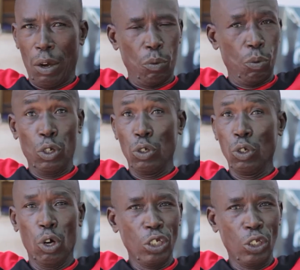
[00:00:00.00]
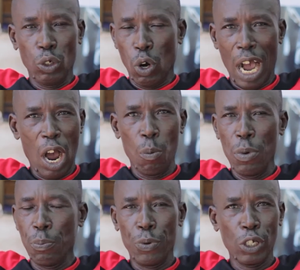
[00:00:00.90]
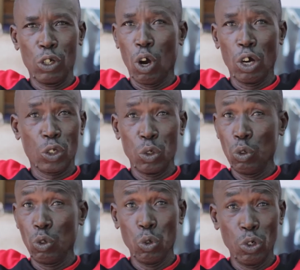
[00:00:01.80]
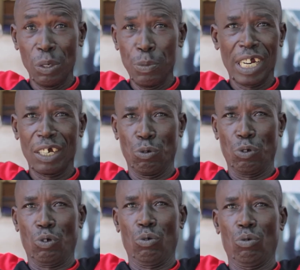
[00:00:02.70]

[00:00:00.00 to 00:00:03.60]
We don't know how maybe God do the miracles.